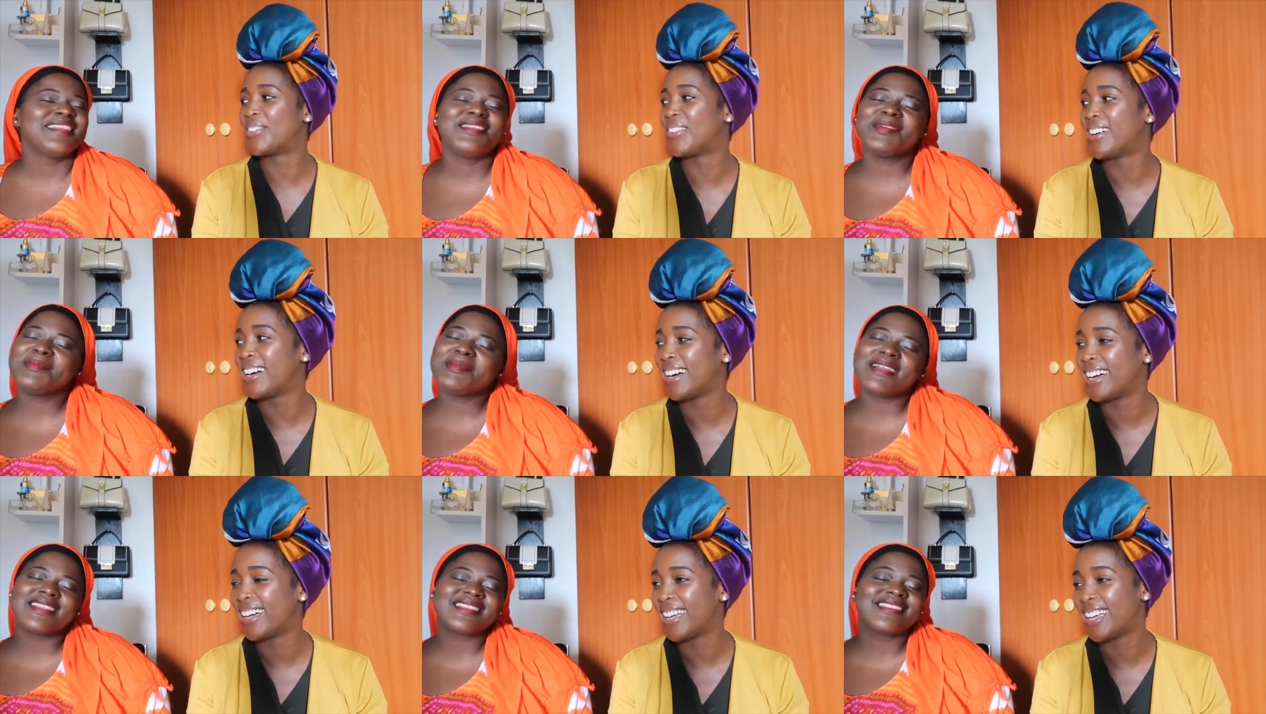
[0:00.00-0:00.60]
Speaker 1: no,
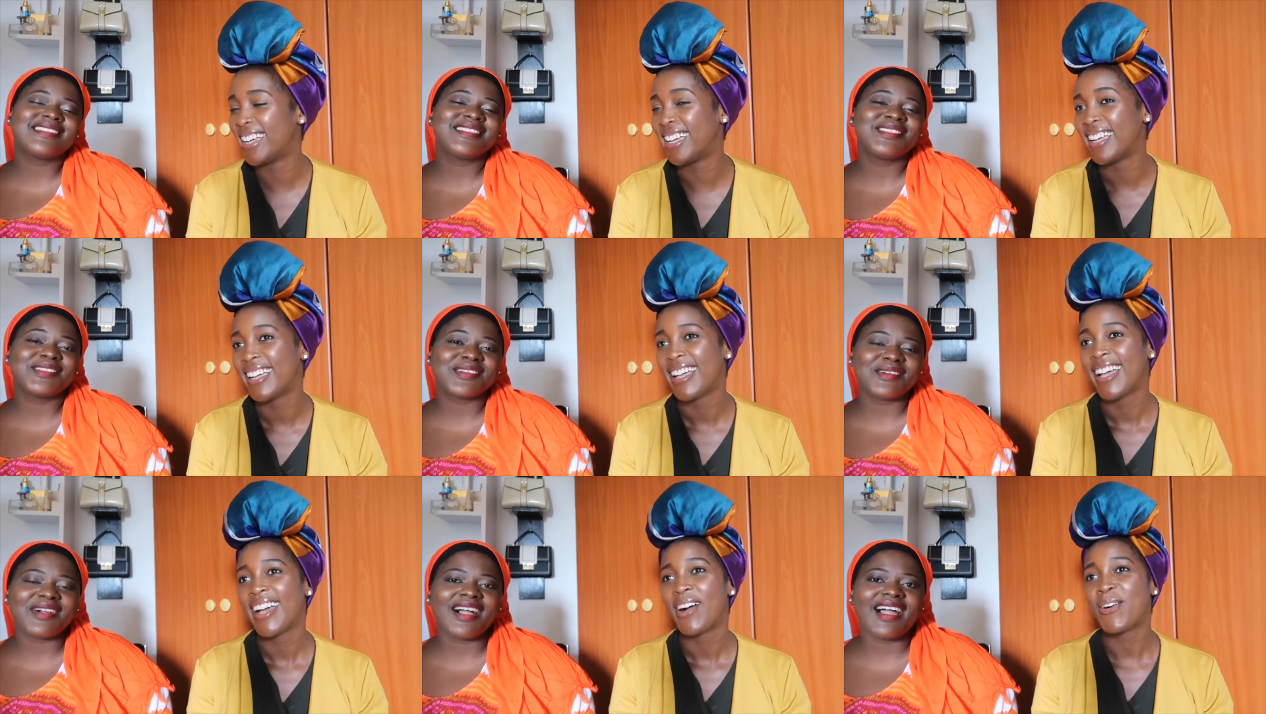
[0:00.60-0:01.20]
but
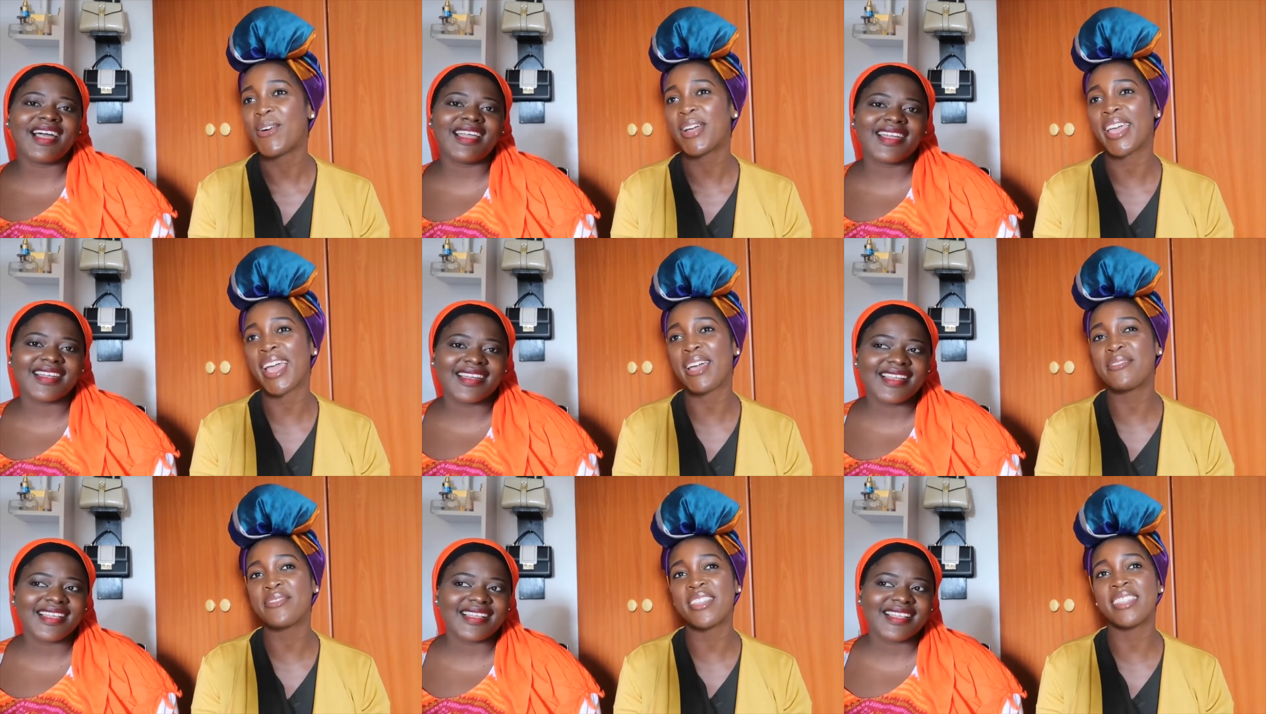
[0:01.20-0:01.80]
you are.
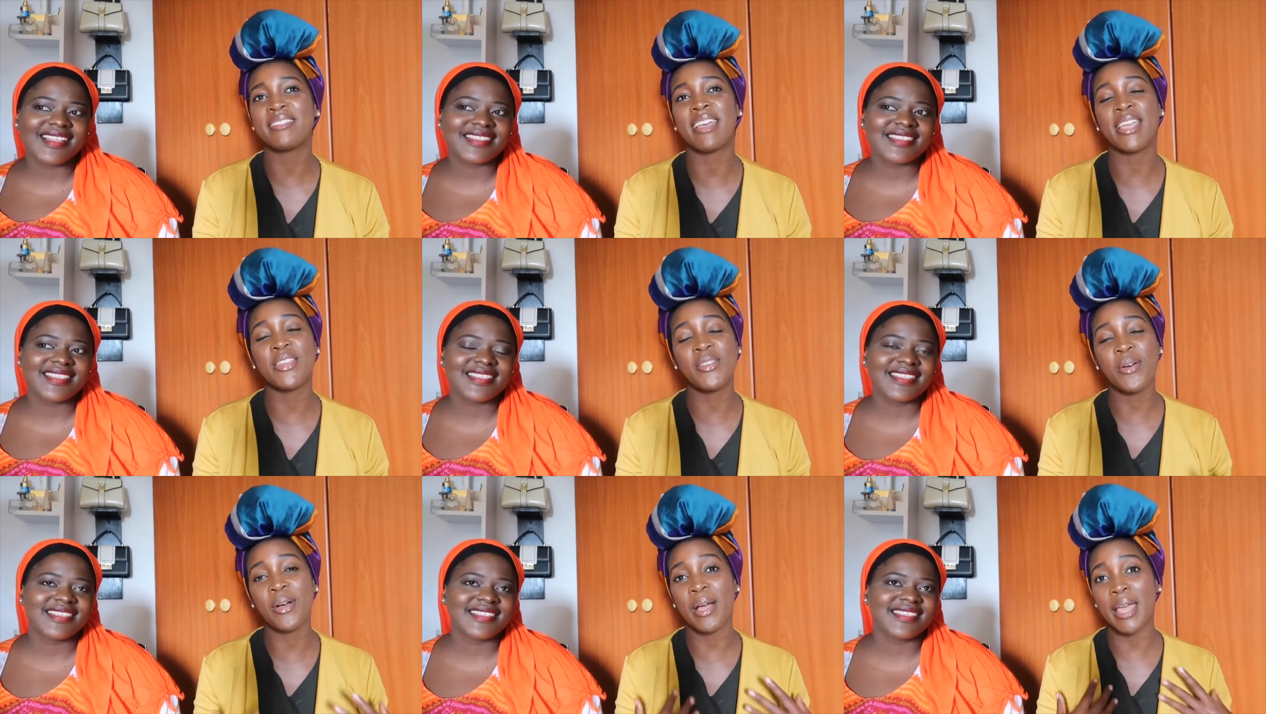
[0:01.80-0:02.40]

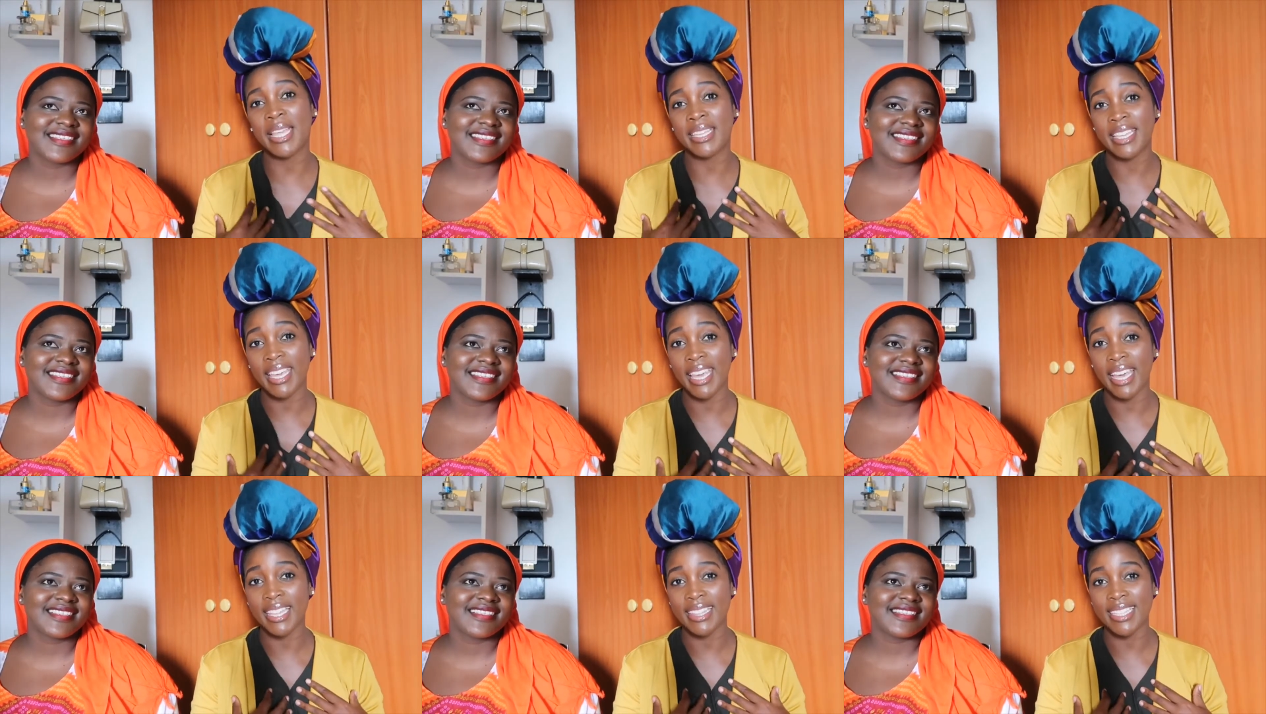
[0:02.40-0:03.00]
You know, I
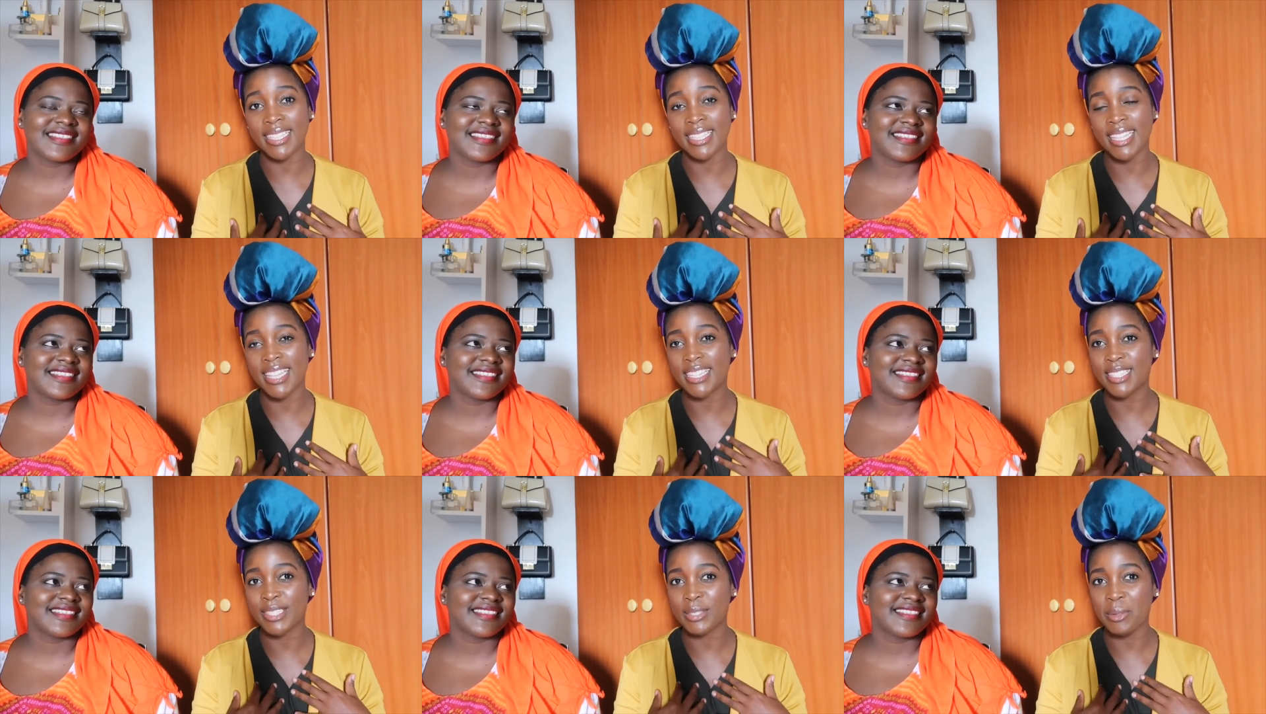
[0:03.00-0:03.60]
hear these
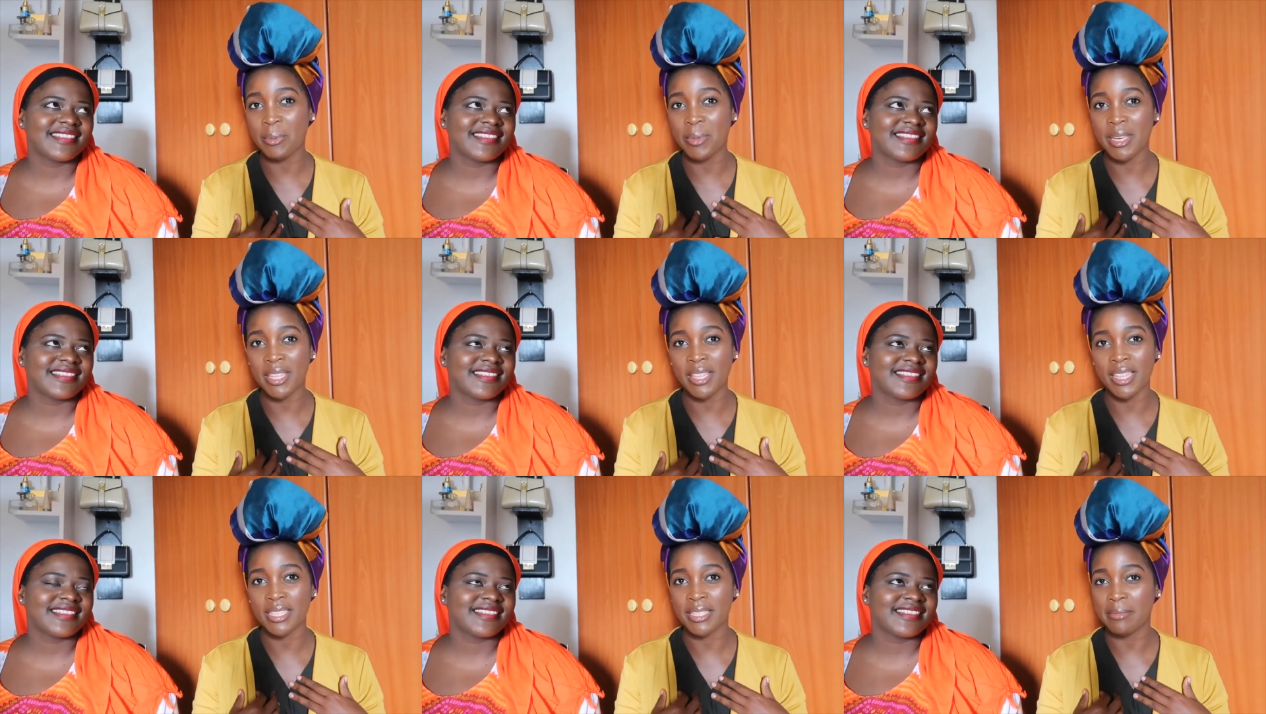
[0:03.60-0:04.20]
things, so
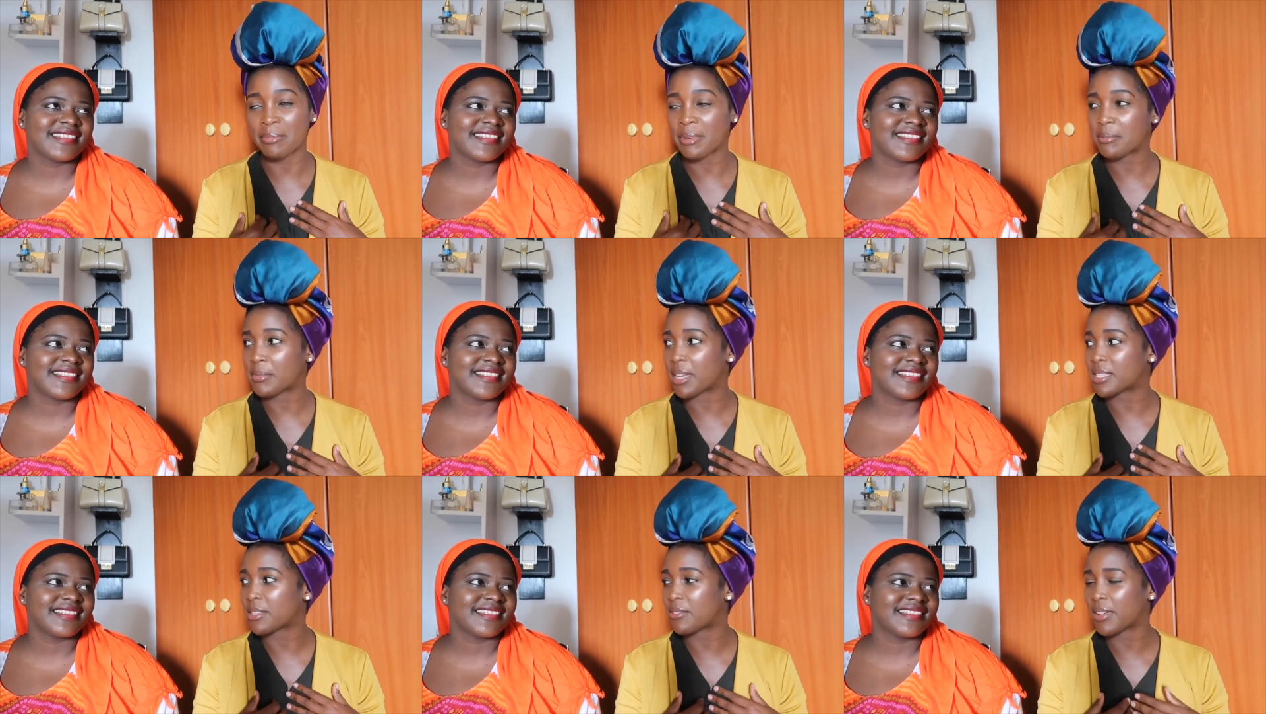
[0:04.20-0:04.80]
many things about
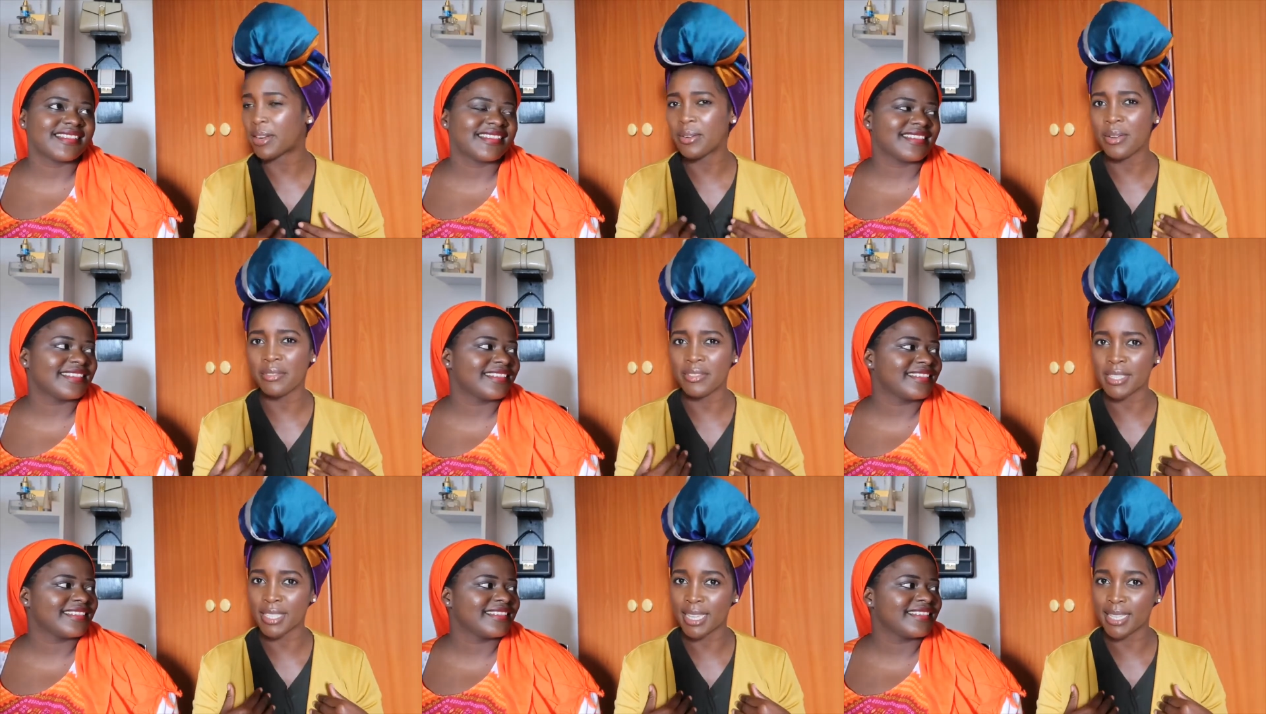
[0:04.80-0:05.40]
myself. I don't know
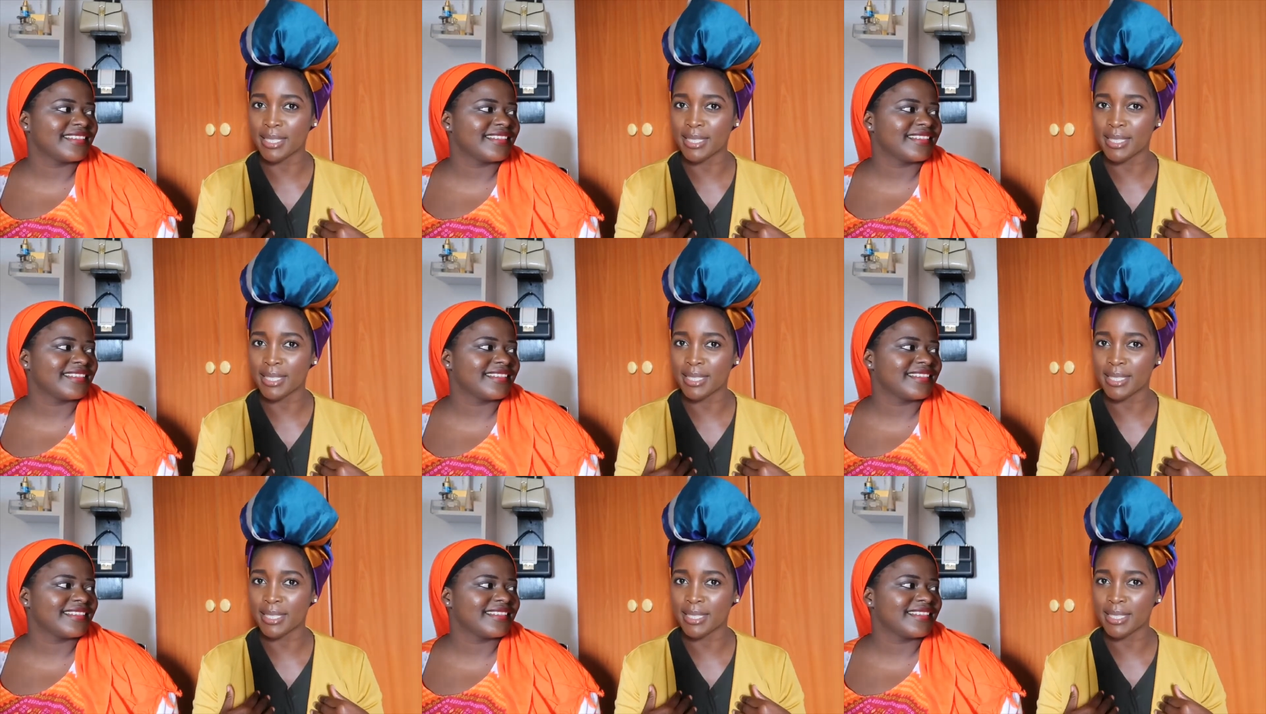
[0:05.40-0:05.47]
if it's